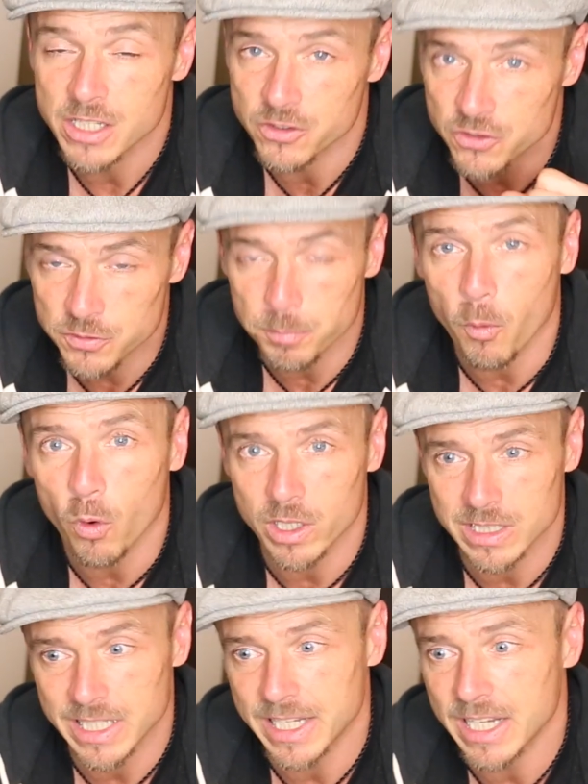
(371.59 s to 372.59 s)

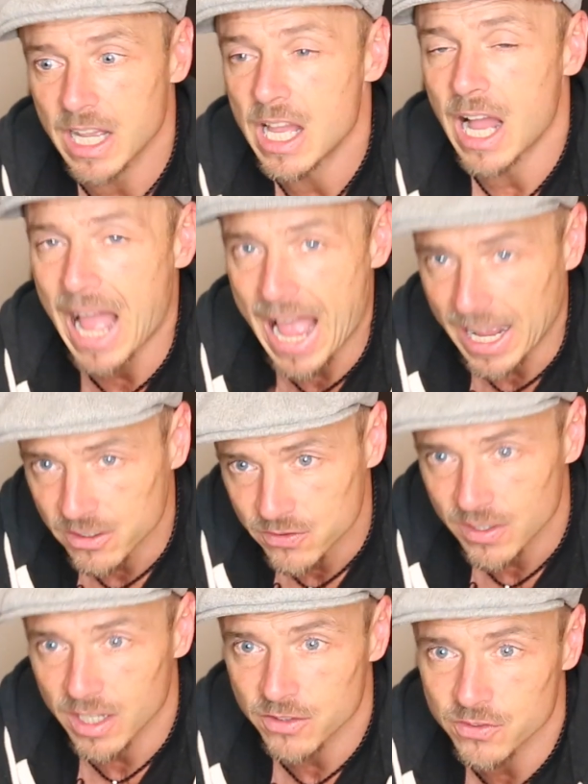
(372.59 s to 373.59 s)
spoiling,
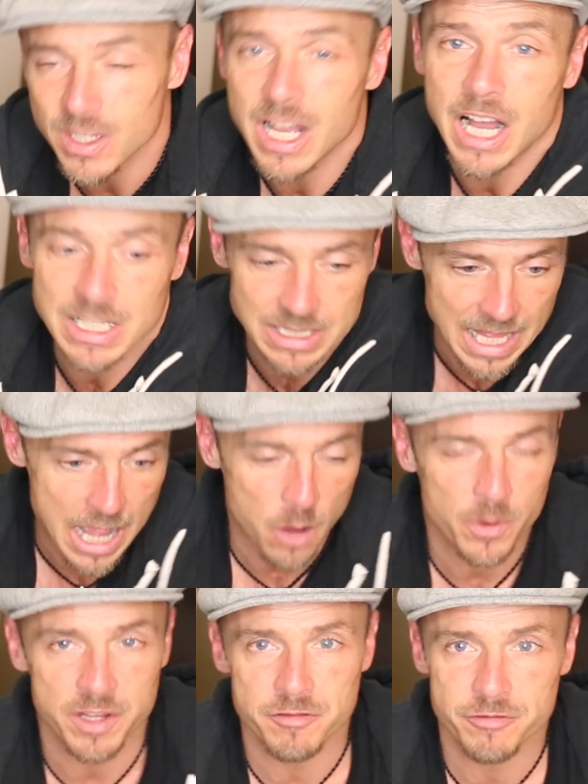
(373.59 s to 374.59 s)
access,
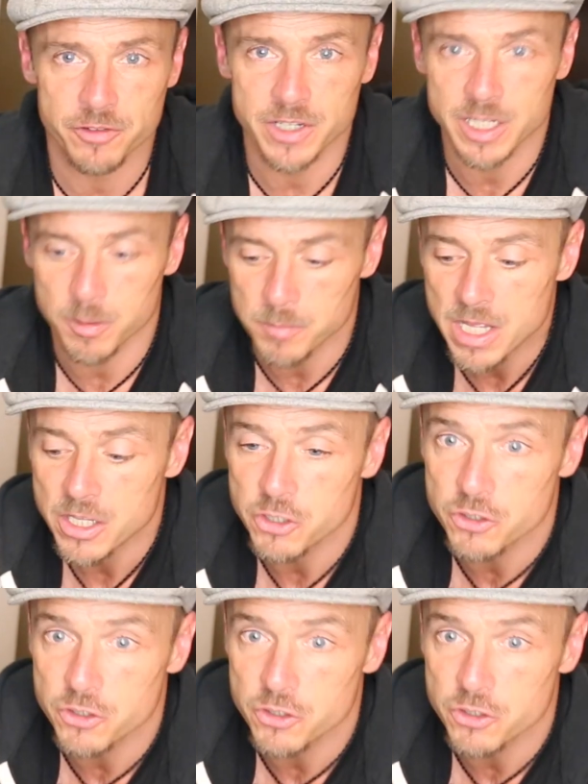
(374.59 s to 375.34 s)
allowing freedom.